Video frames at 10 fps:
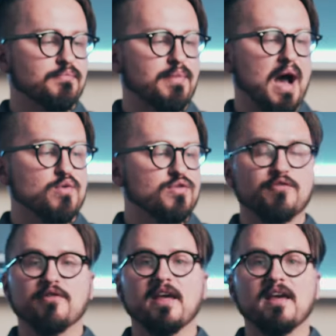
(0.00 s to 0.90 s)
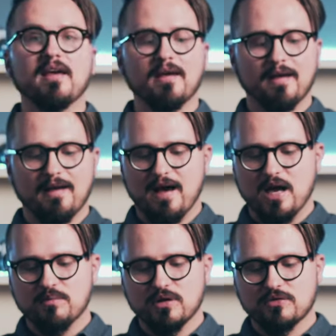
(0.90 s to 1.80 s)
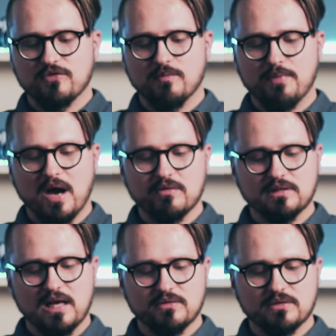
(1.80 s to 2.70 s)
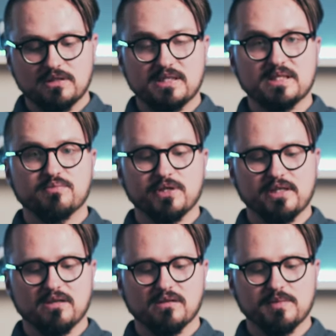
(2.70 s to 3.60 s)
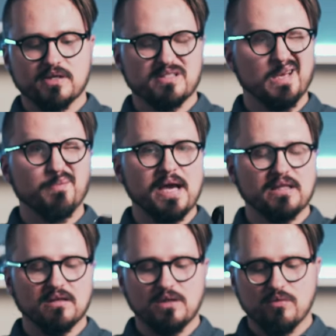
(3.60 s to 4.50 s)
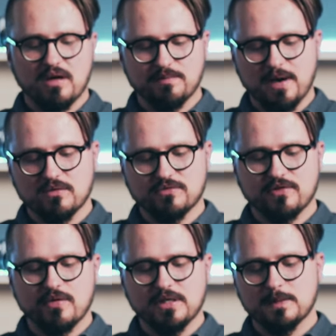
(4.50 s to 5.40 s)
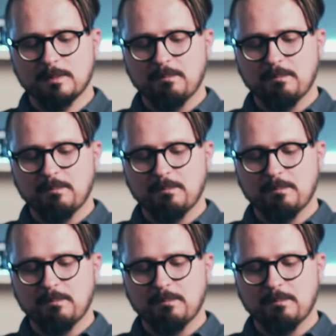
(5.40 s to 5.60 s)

pouch thingy I bought from Poundland. This is pretty cool because I paid only one pound for it